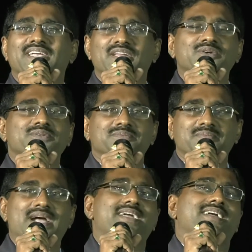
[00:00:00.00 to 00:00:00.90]
you know
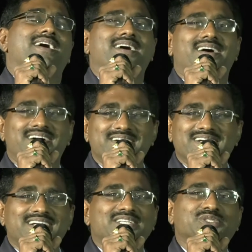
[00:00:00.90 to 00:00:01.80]
my uh,
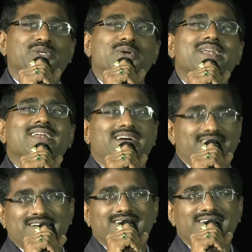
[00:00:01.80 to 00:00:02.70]
school
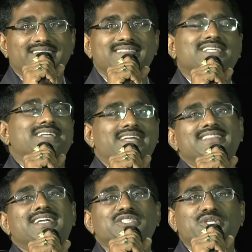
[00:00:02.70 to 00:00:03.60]
uh, in that
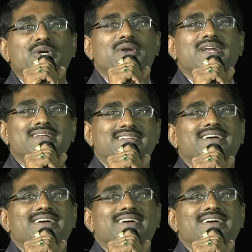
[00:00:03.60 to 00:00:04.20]
in that school